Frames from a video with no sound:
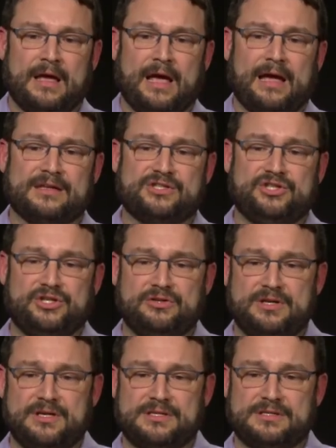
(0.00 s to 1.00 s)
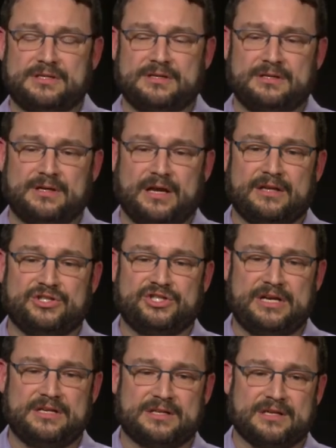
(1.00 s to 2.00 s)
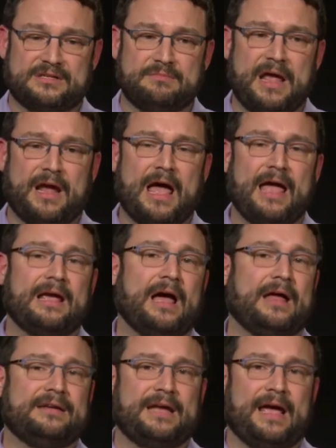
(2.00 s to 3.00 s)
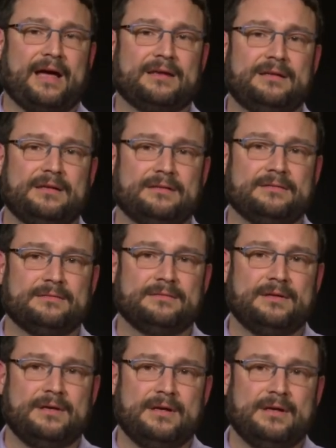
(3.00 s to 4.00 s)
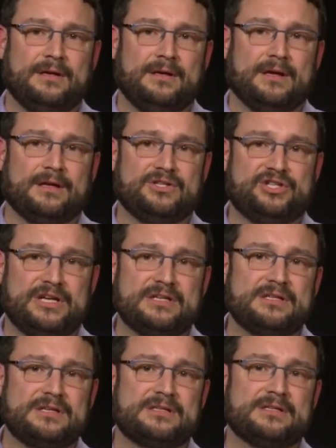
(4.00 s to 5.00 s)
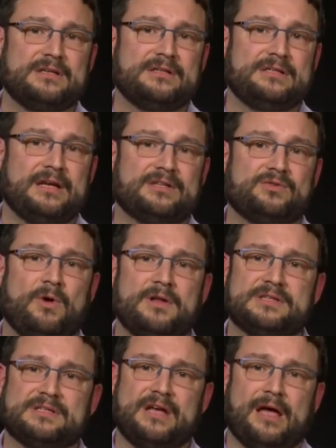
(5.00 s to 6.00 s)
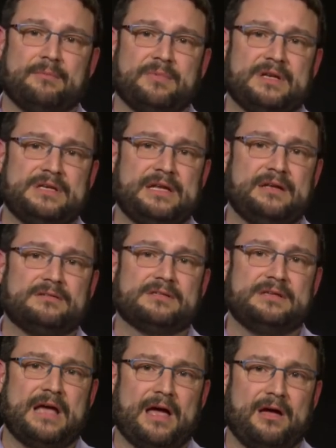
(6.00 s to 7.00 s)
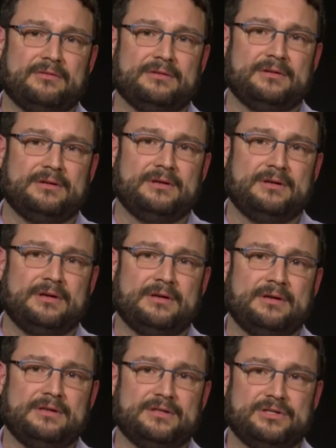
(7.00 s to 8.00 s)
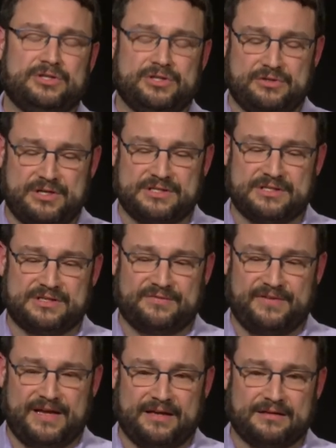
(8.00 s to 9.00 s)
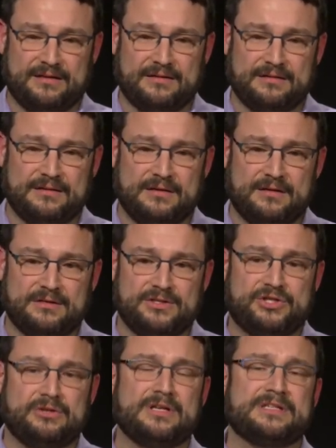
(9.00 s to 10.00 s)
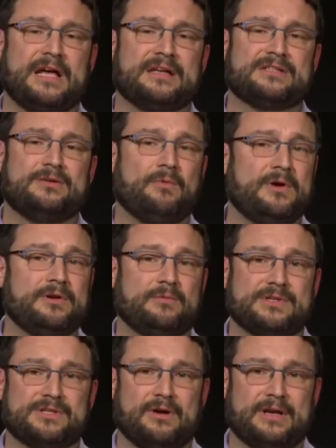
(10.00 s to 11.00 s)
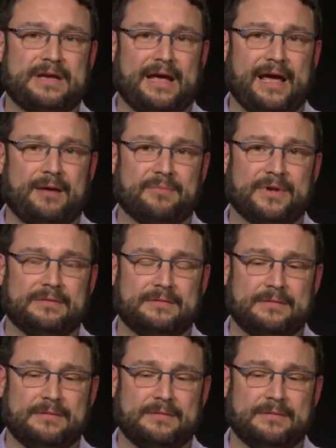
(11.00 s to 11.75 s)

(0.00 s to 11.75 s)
As Judas and Jesus make eye contact, and Jesus takes one step and kneels down to Judas's feet, Judas has to wonder what's going to happen.